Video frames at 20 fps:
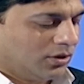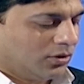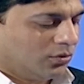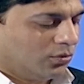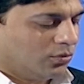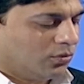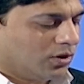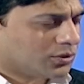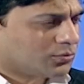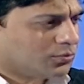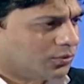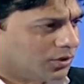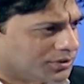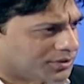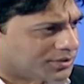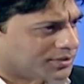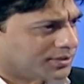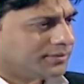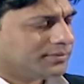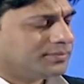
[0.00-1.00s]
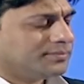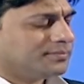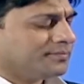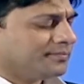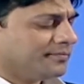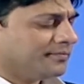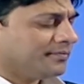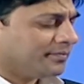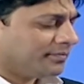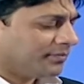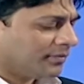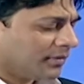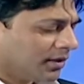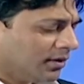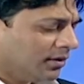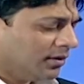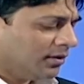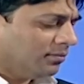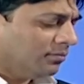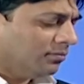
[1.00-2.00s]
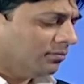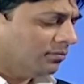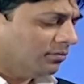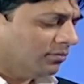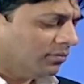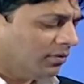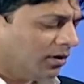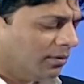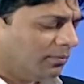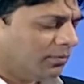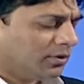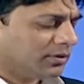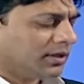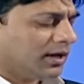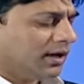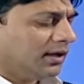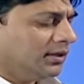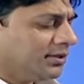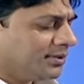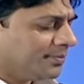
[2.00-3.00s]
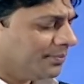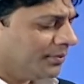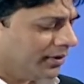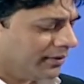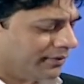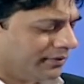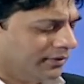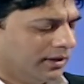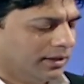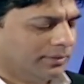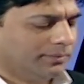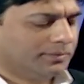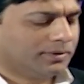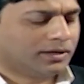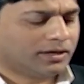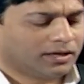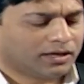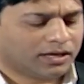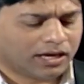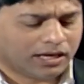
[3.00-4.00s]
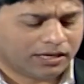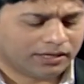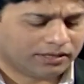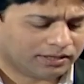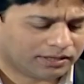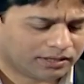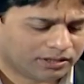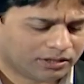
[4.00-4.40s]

What was Muhammad Ali's birth name? A.